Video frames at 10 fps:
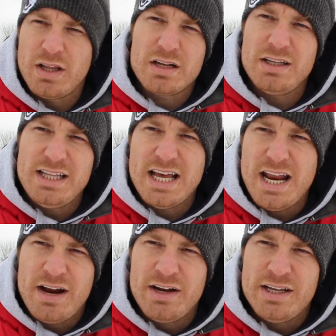Luckily
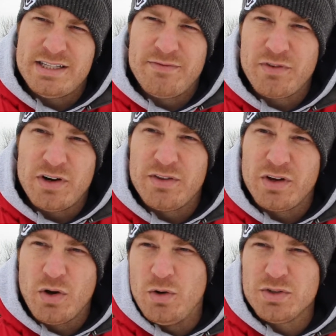that area is in front of the
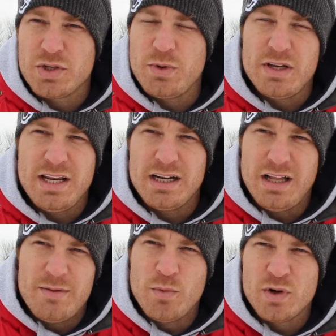goal, so we can get a
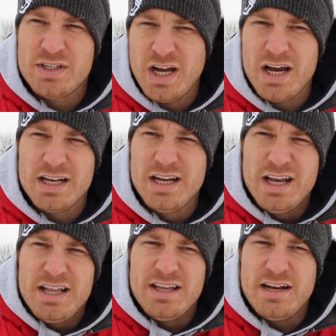lot more done
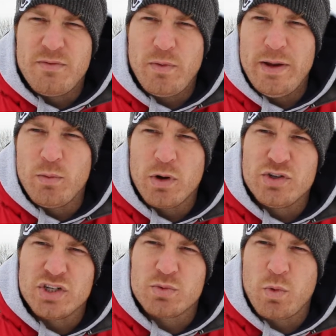than if we were
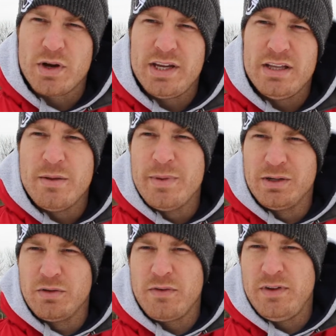just working in the
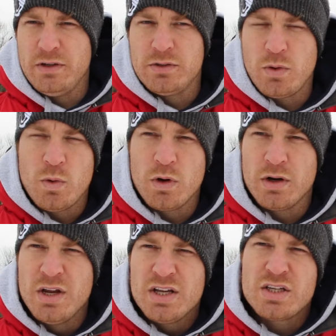middle of the field
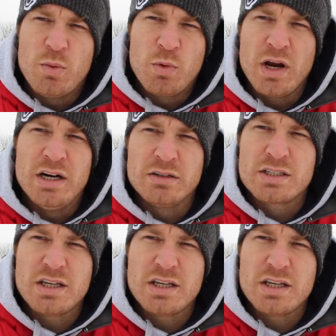or somewhere else.